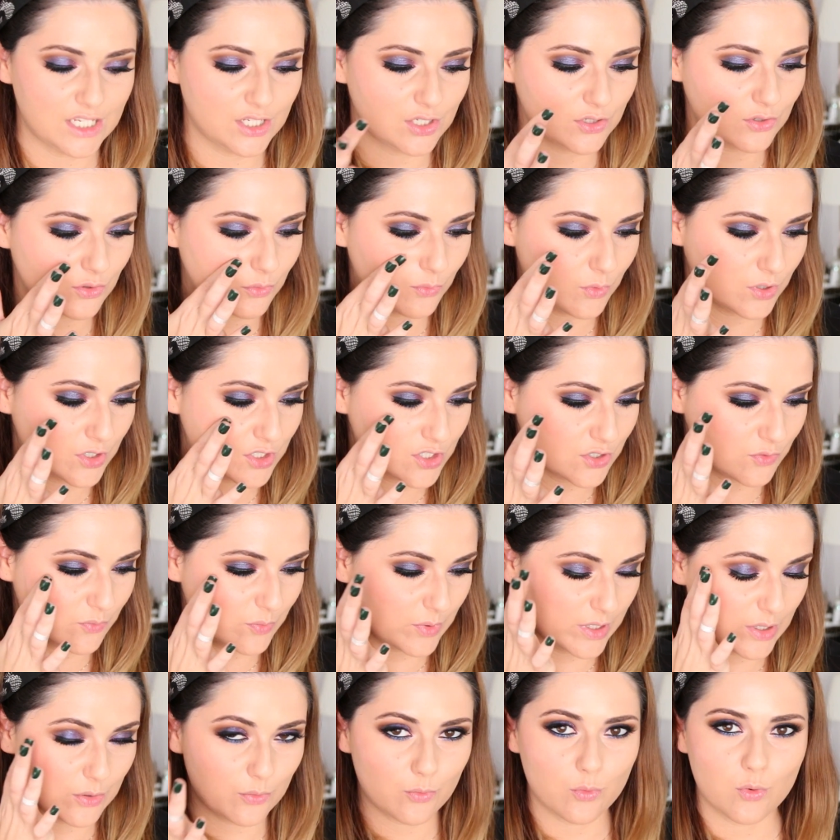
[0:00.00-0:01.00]
You don't want to
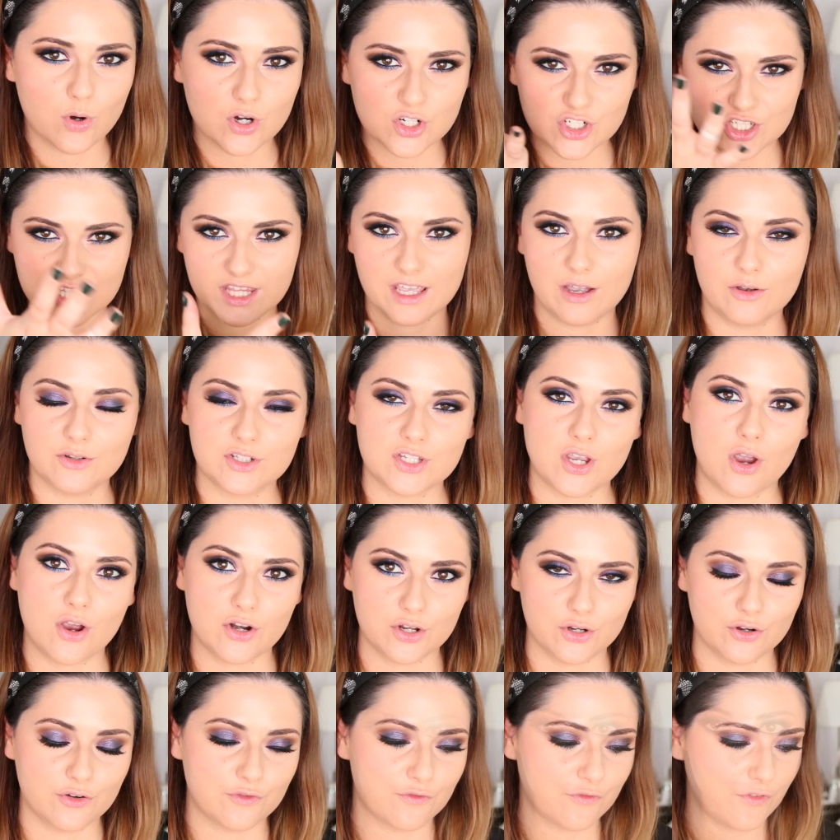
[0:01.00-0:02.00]
be washed out
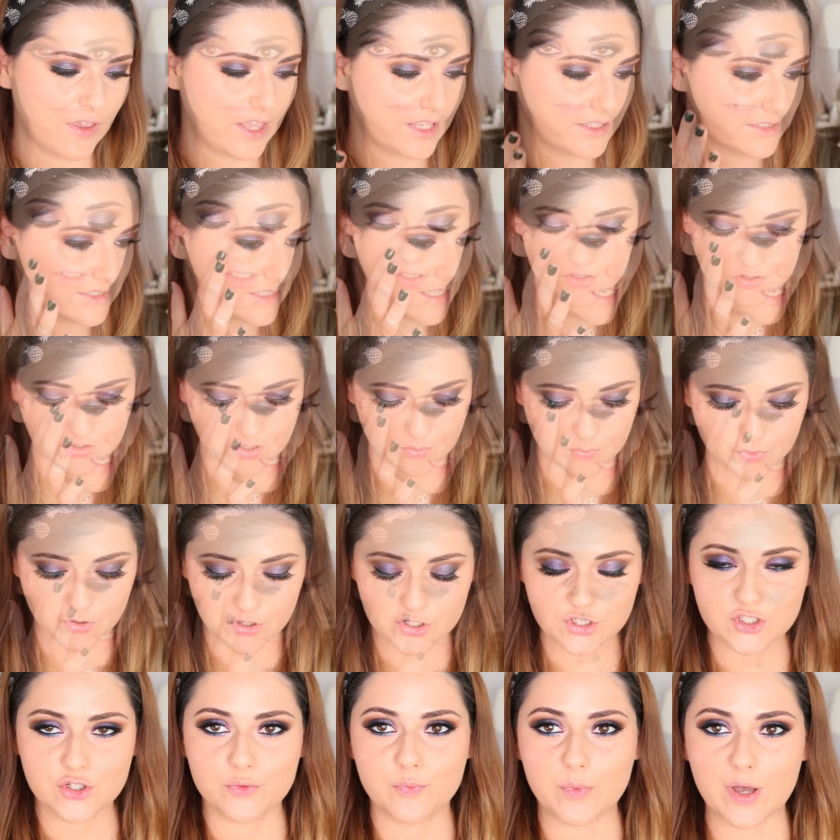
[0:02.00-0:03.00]
on your face. So I'm
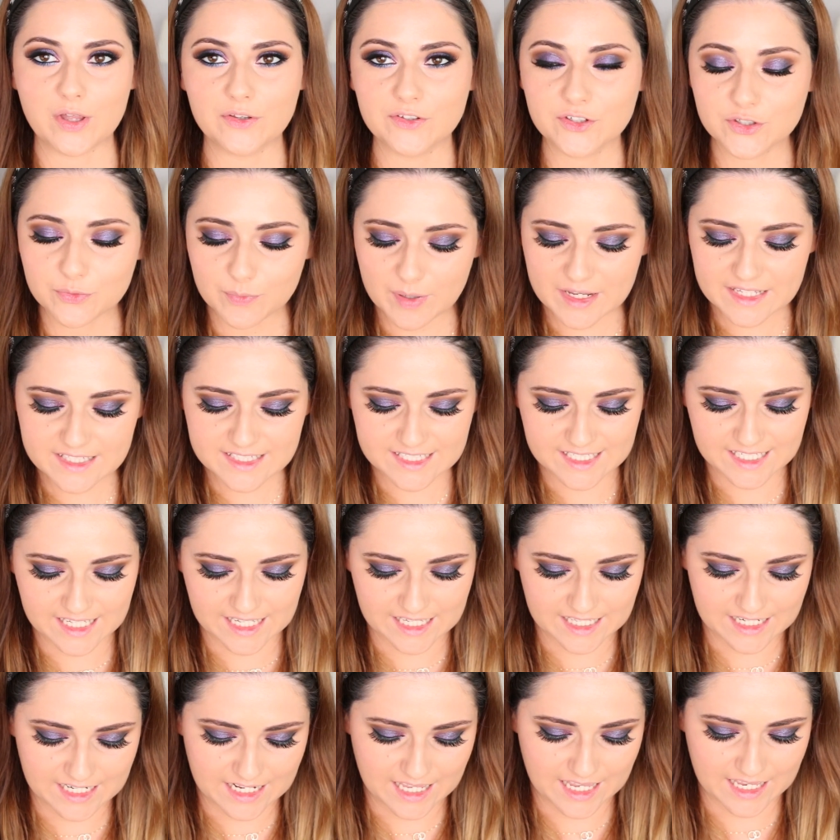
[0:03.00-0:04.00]
going to powder my
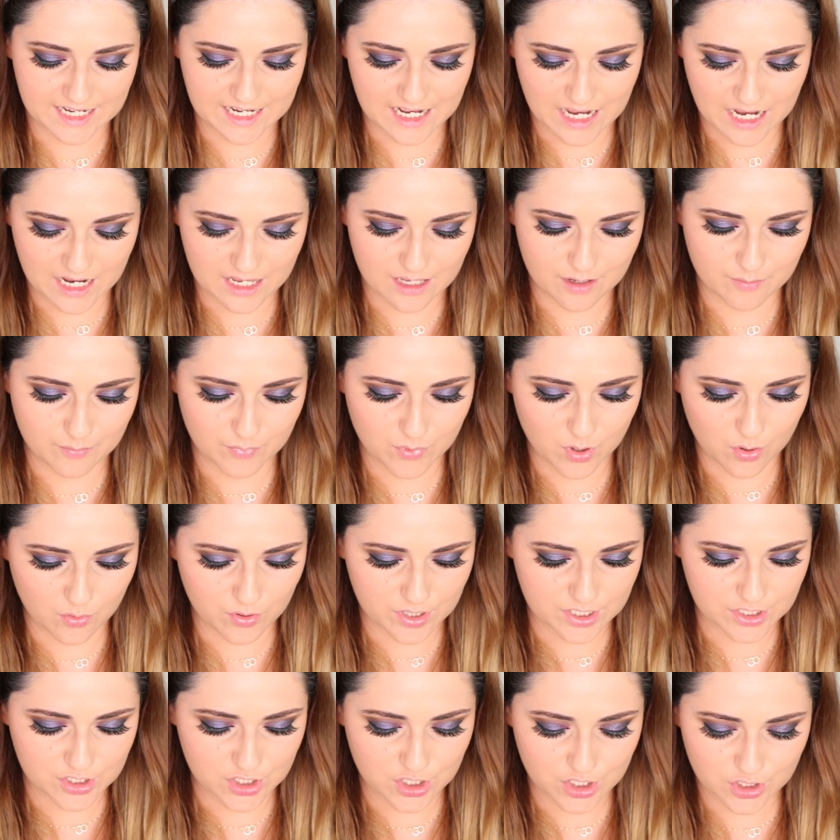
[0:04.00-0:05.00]
skin, and I am
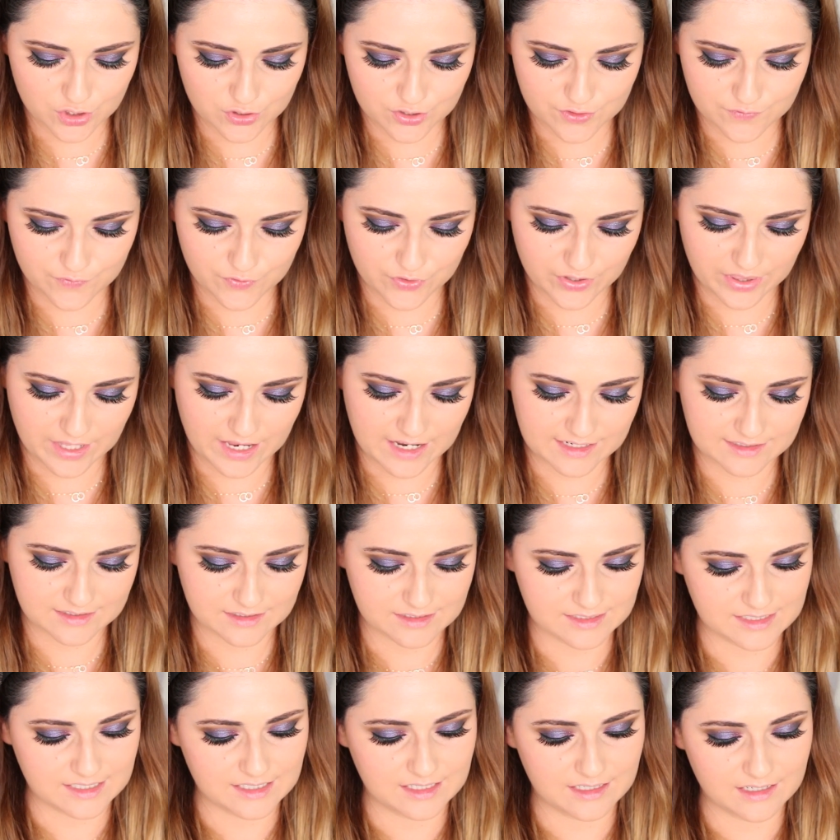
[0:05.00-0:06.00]
going to use for
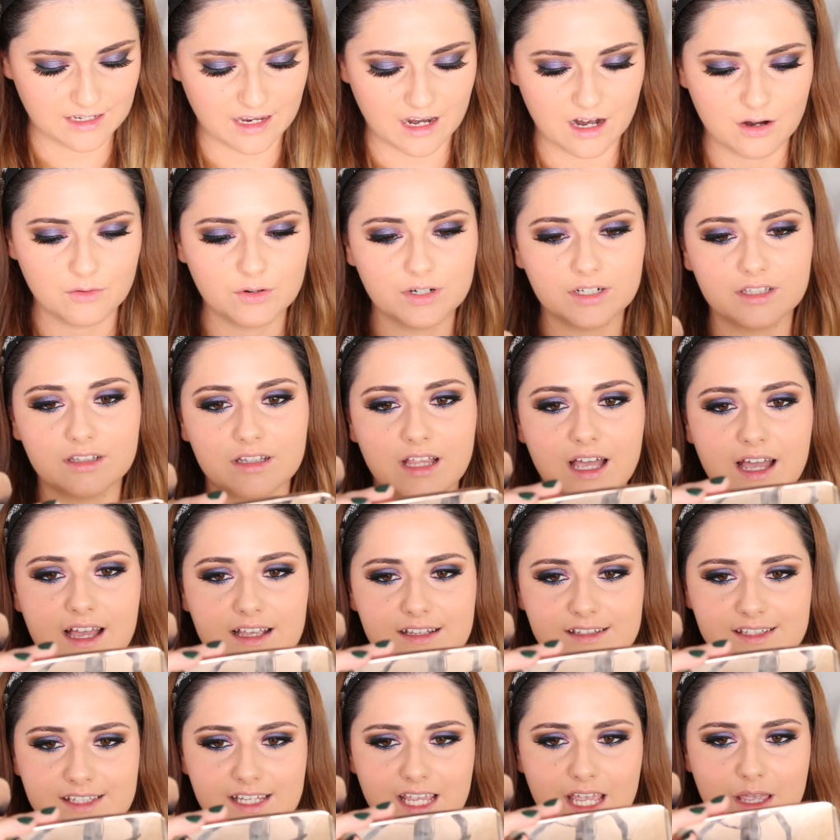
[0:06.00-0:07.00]
that the
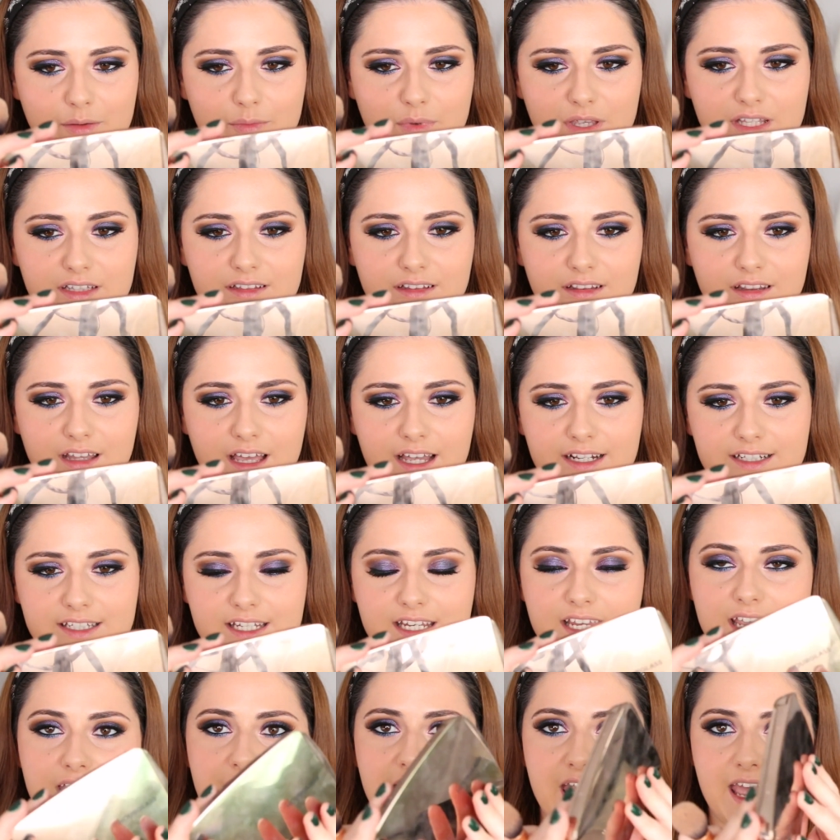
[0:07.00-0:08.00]
Hourglass Ambient
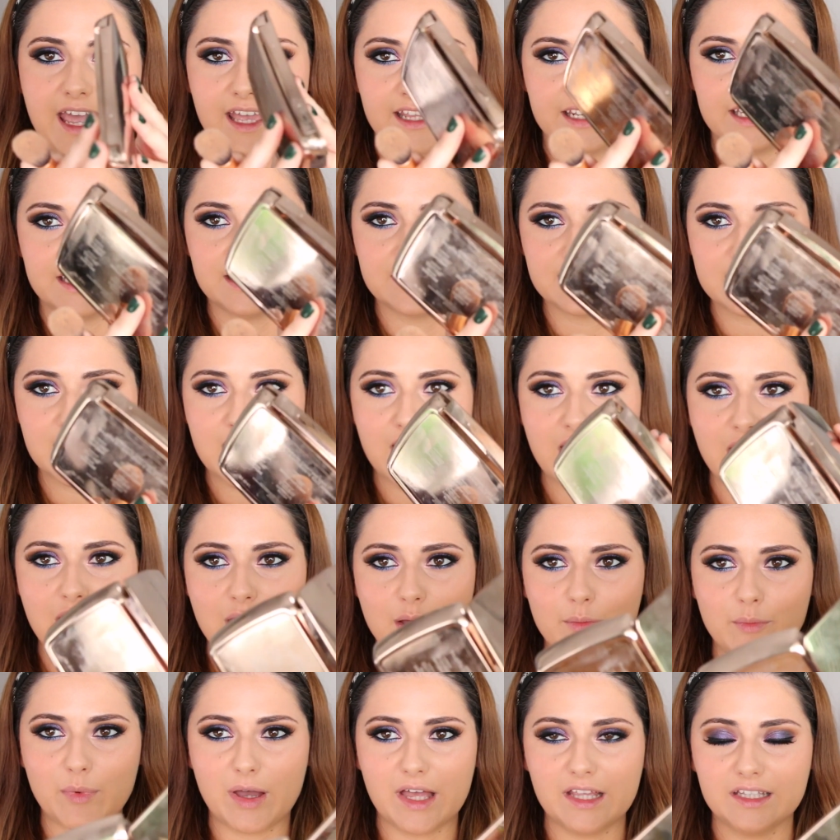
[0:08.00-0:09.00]
Lighting Edit
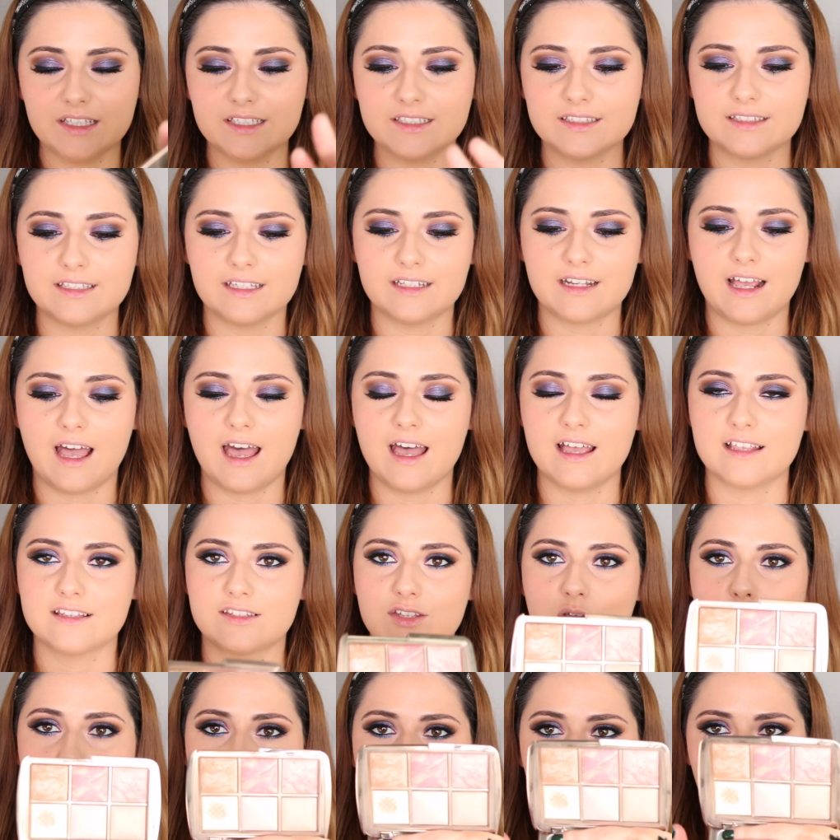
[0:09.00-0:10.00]
palette that
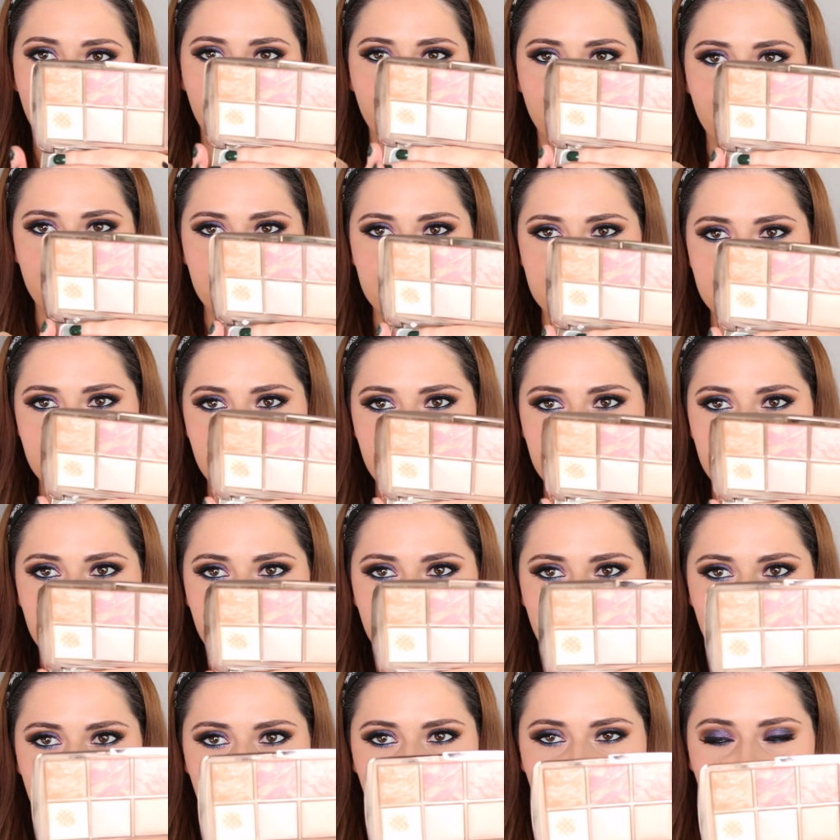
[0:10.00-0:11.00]
has all of these
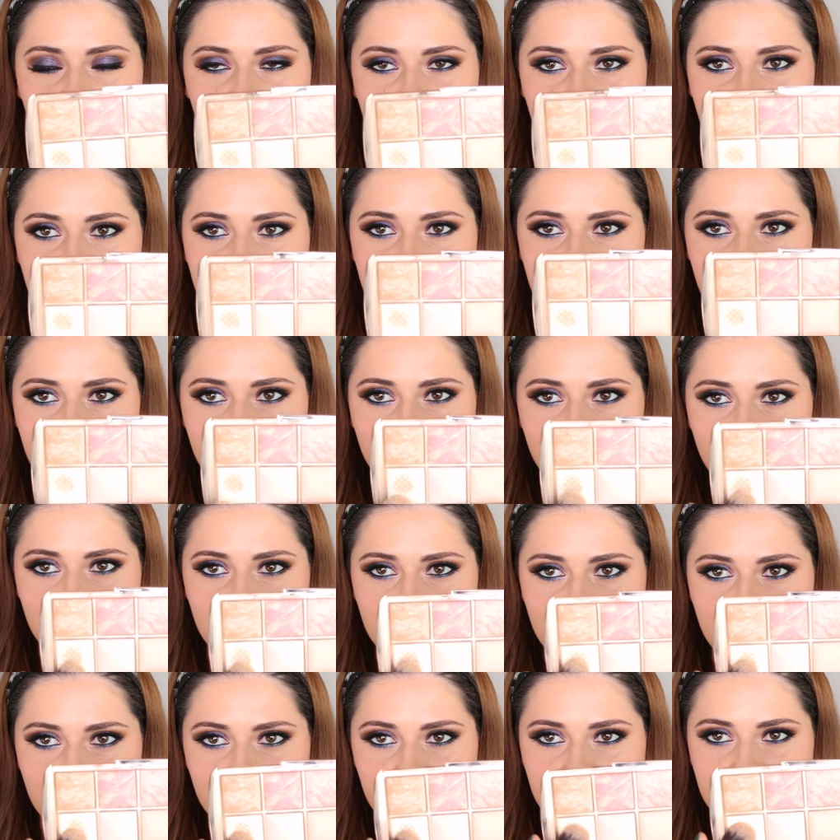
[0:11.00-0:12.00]
different powders. I'm
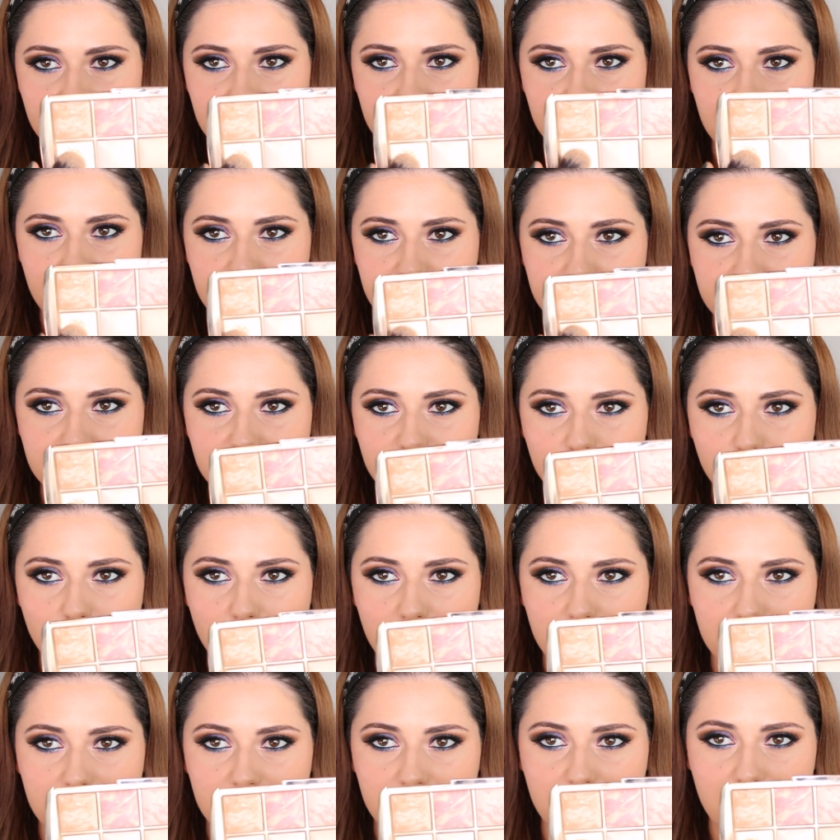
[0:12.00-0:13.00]
going to use the lightest
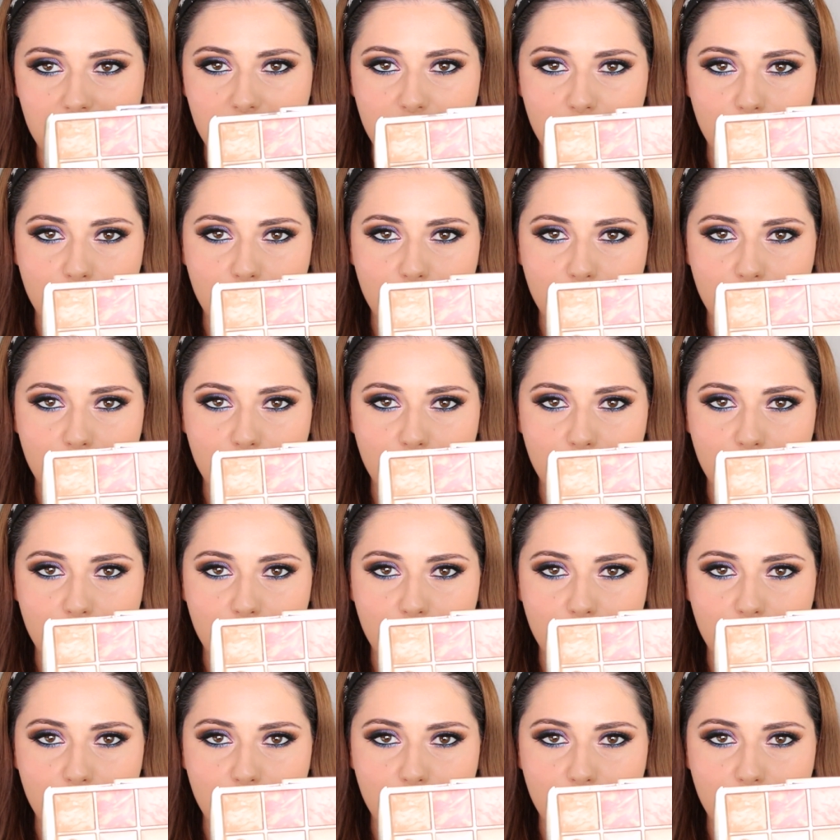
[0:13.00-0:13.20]
one